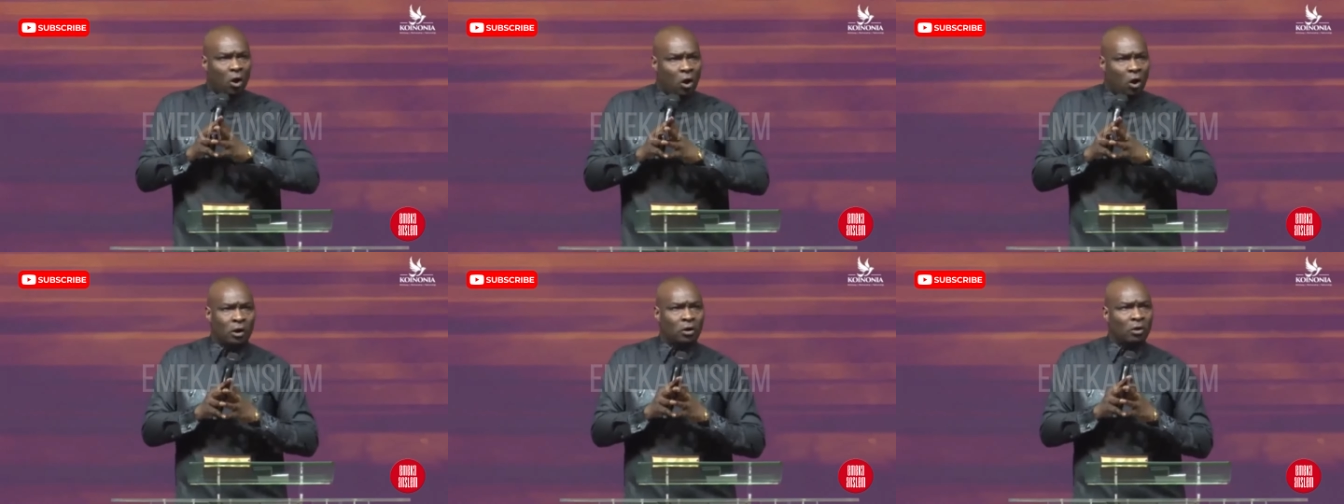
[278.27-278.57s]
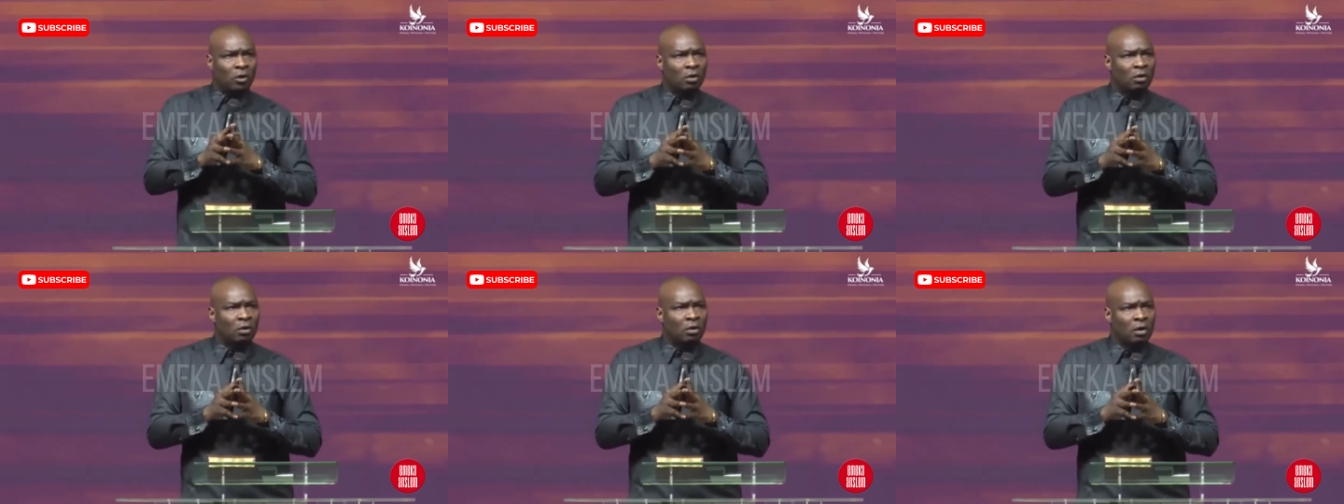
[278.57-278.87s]

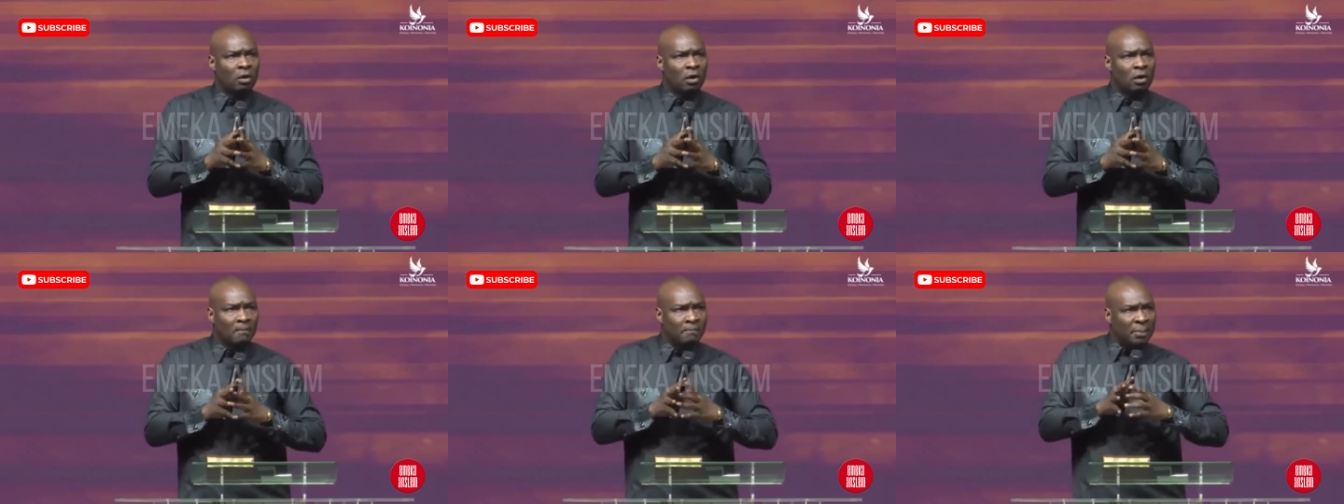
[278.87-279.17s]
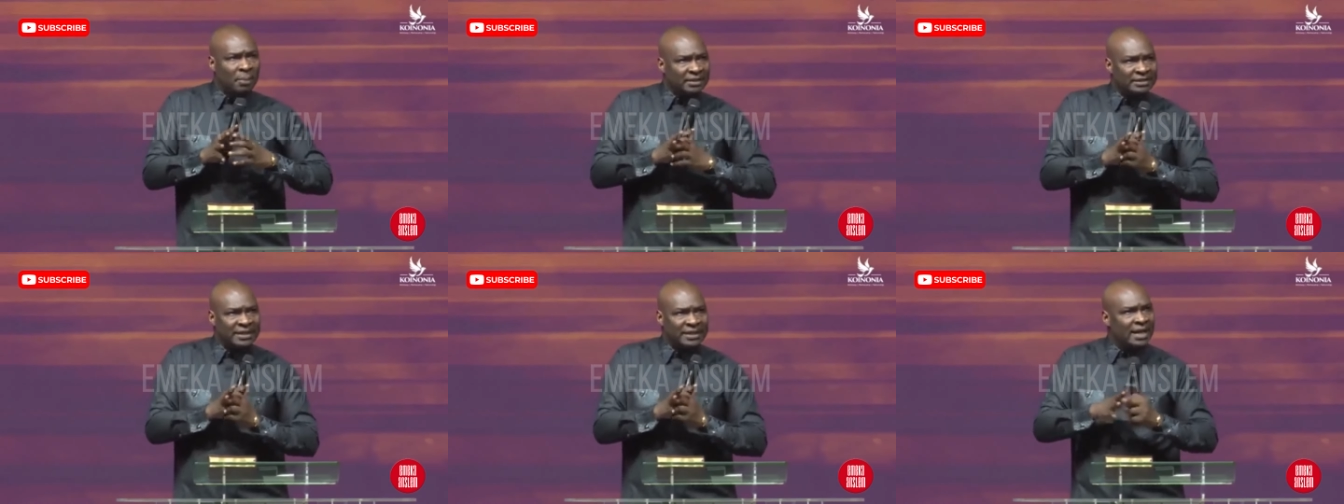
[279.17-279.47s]
honor?
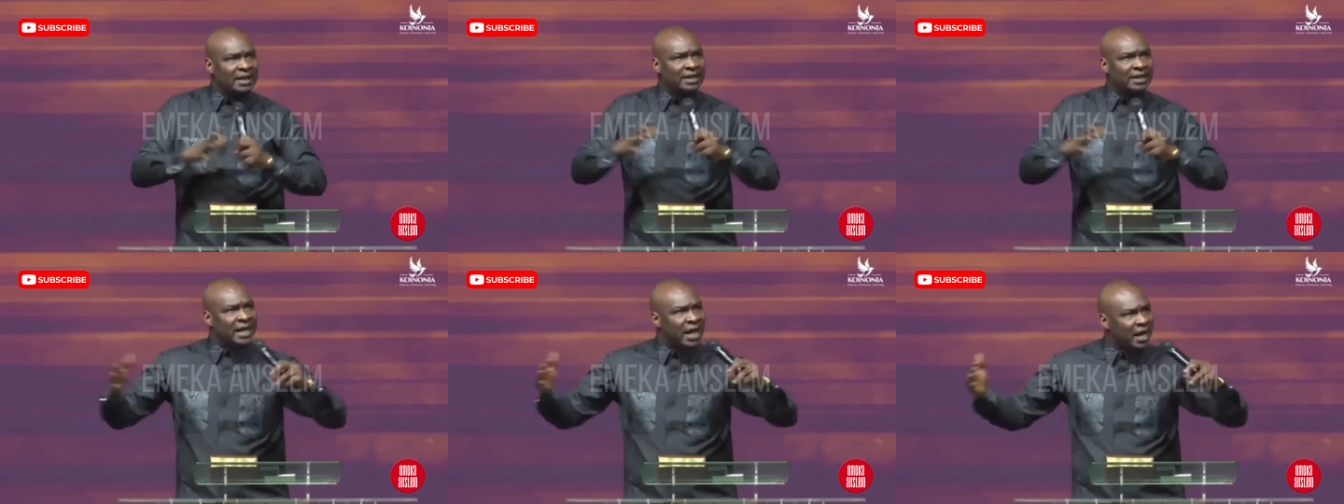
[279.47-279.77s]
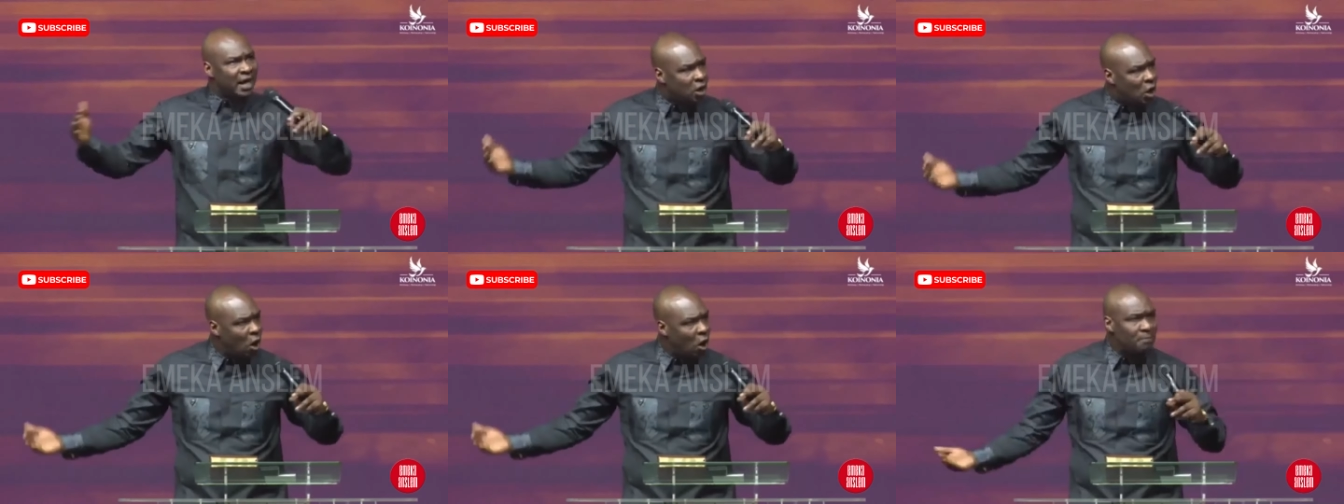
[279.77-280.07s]
But then
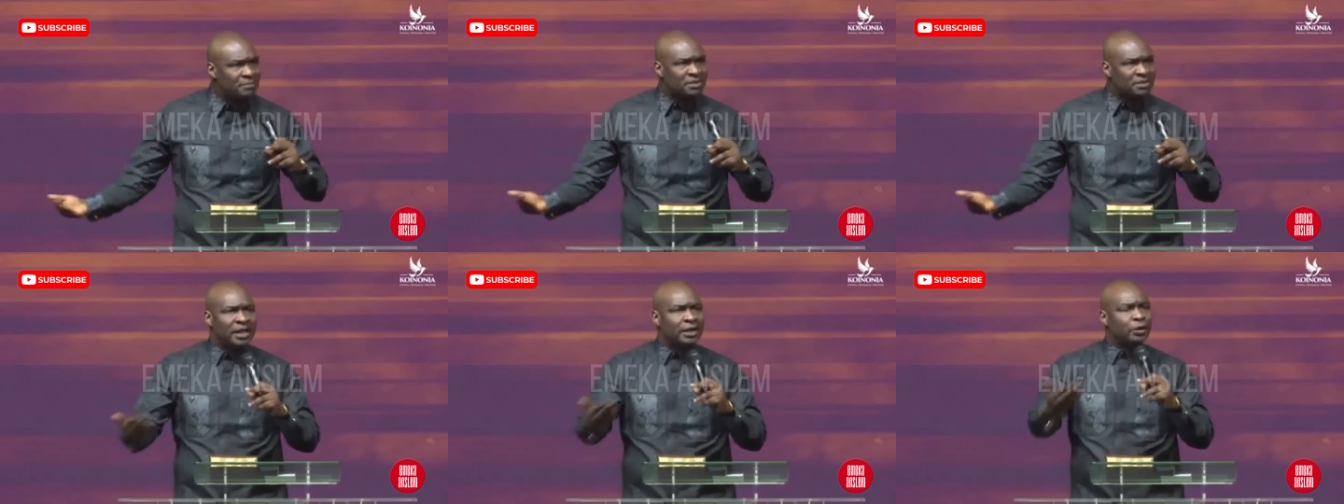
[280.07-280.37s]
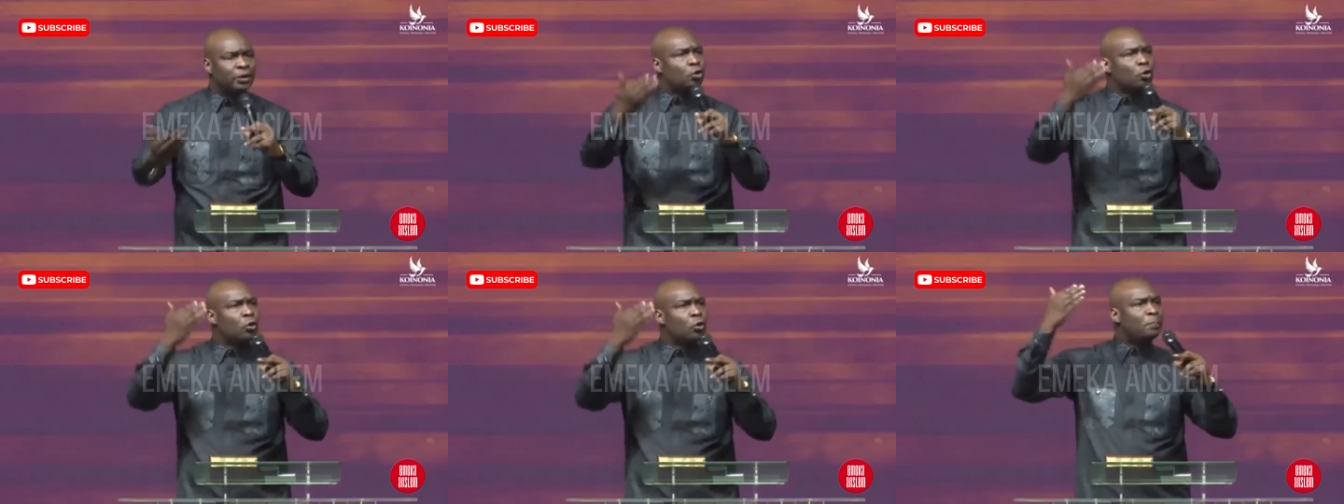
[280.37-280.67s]
here comes a
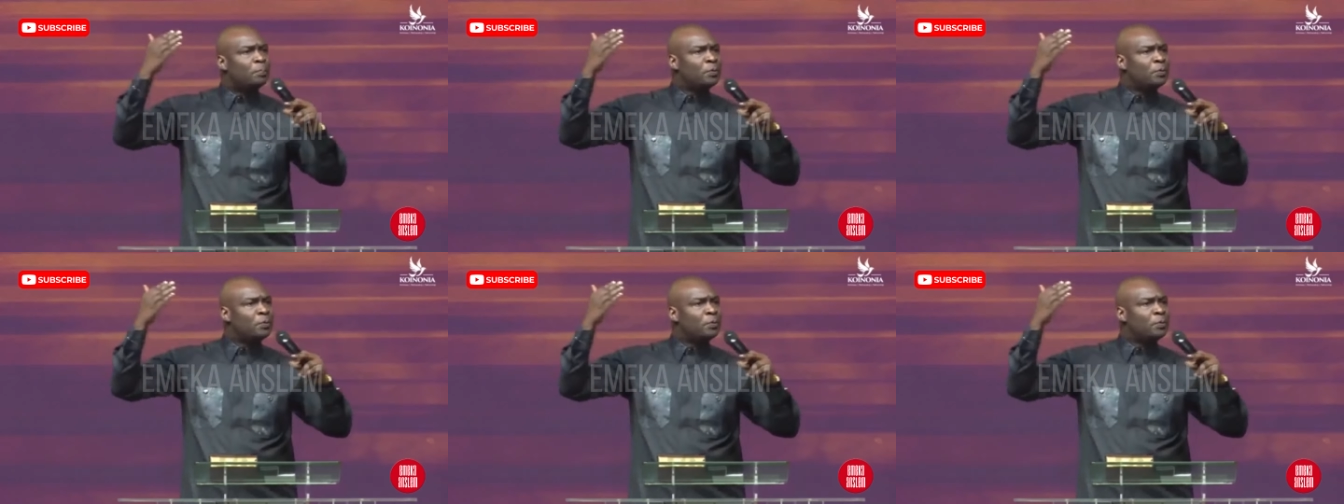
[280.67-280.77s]
group